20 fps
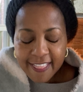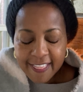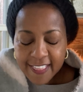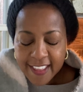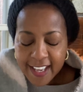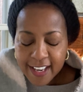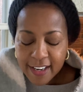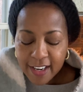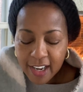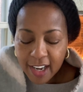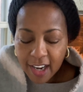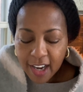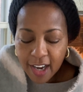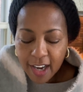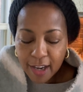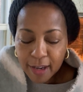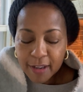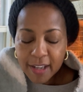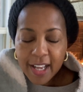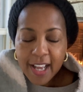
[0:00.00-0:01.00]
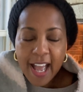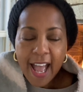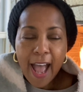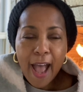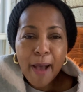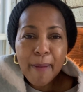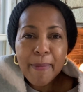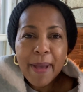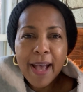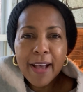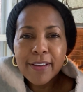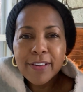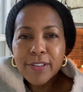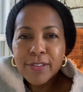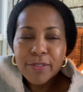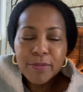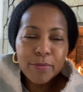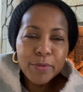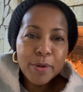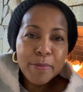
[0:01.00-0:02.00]
Then, uh, how about
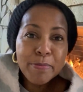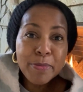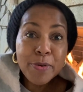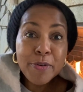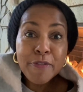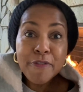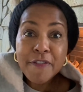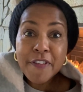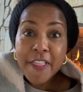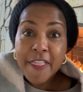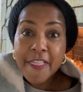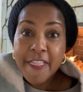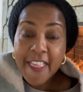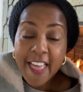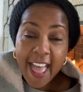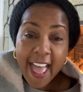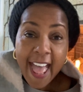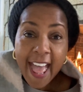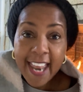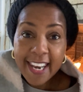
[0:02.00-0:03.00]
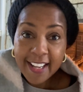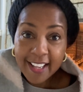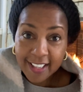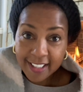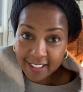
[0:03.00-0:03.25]
removing that